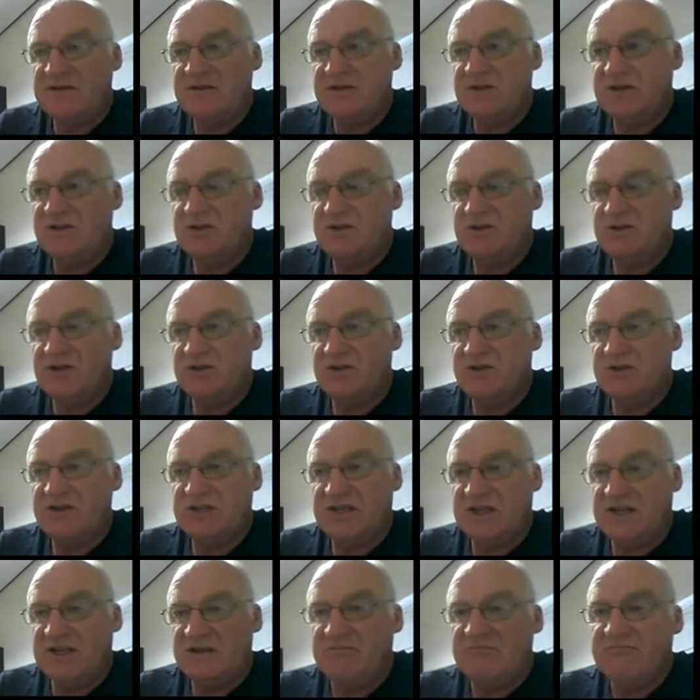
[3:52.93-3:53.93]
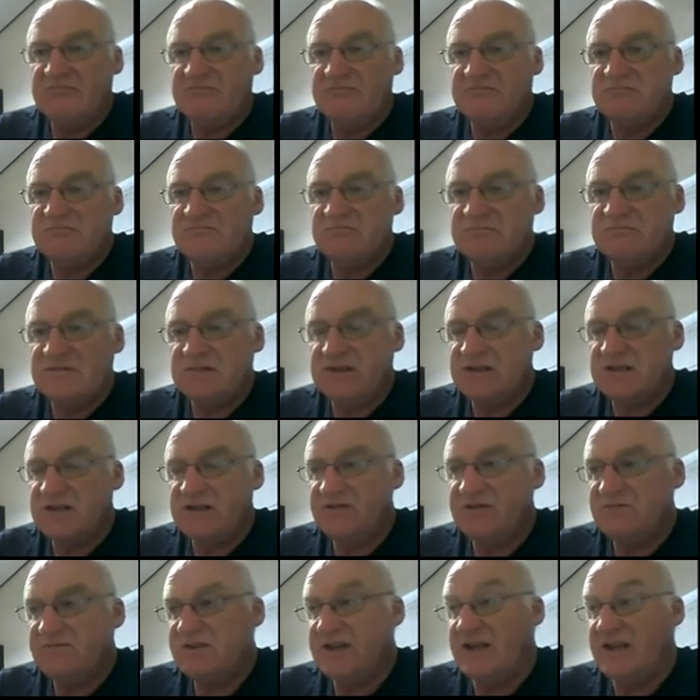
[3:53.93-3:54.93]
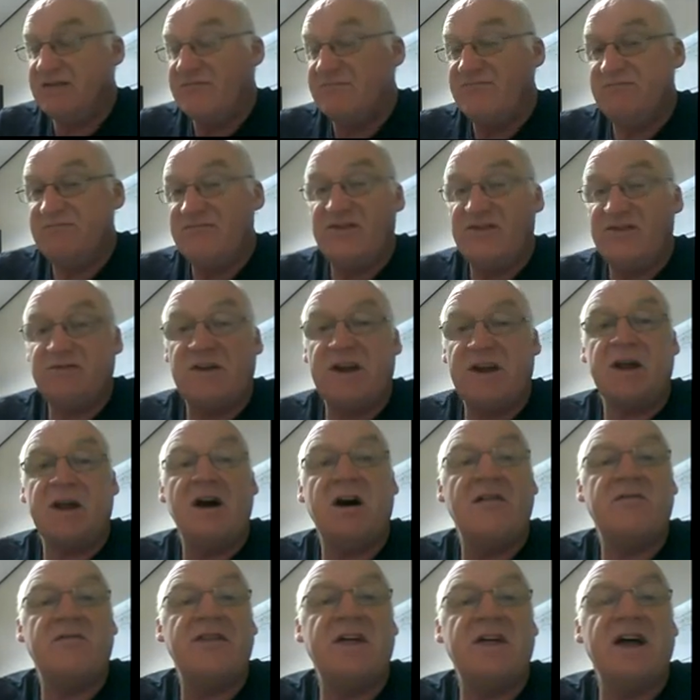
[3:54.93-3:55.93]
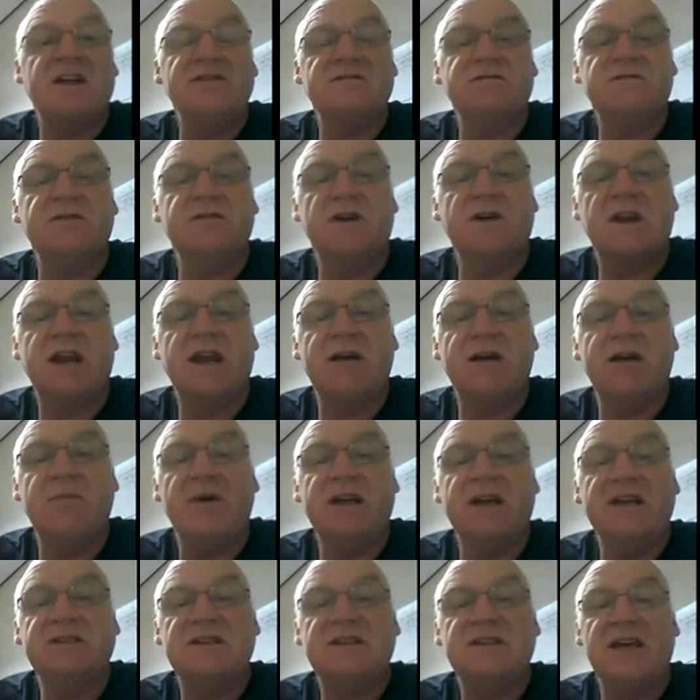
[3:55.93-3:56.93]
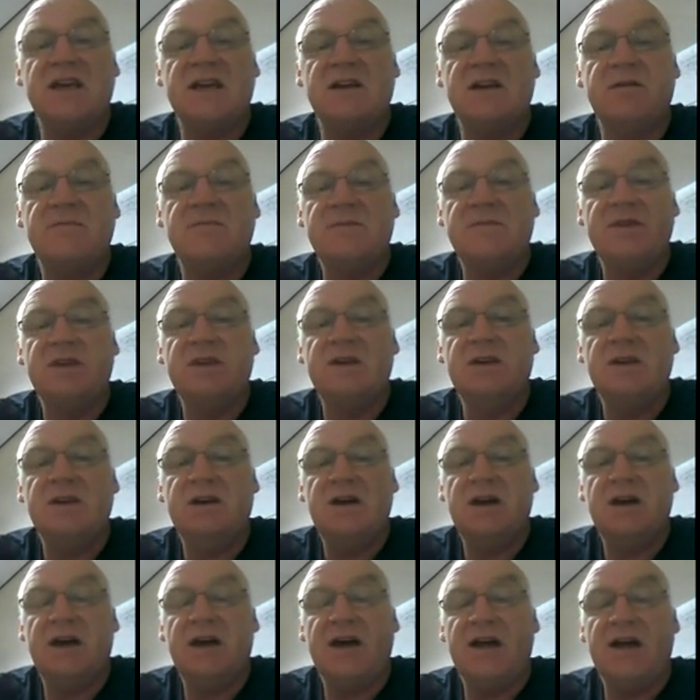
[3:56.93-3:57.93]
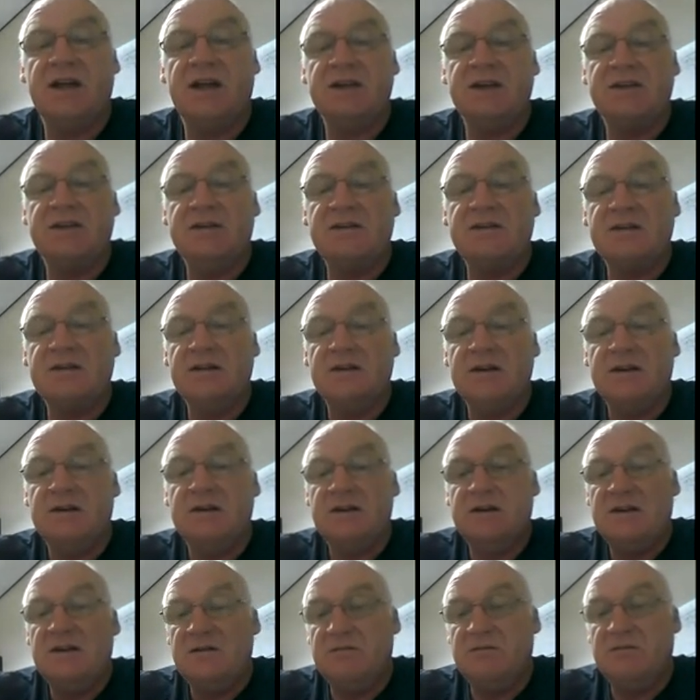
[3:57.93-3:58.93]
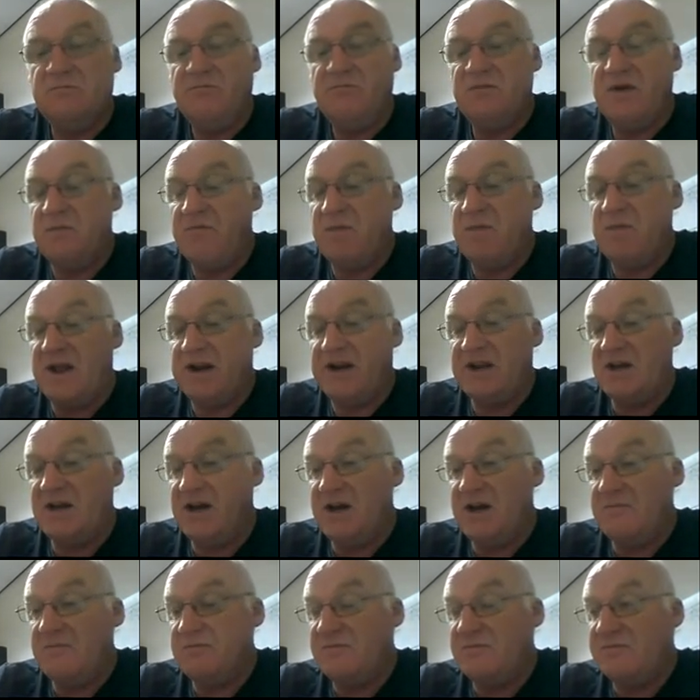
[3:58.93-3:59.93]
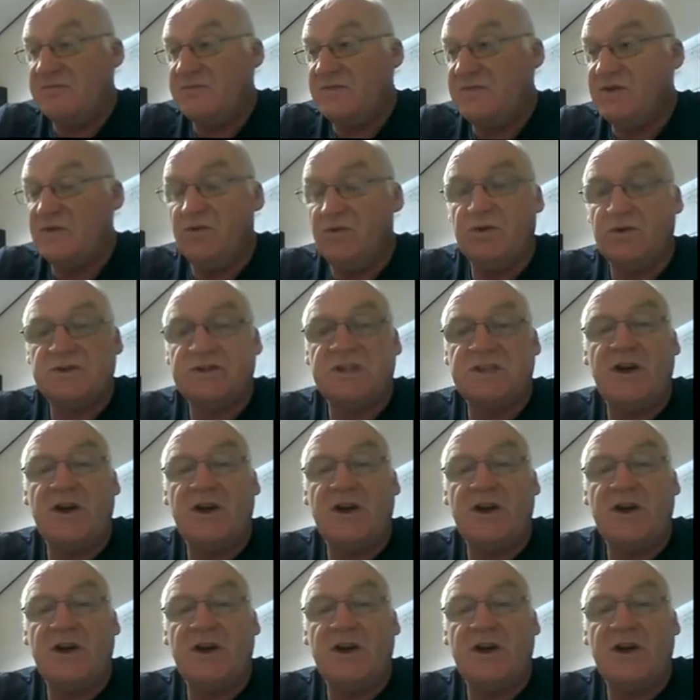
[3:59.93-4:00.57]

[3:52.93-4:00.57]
You should see, say, 3,500 foot cloud base here, and a bit better up towards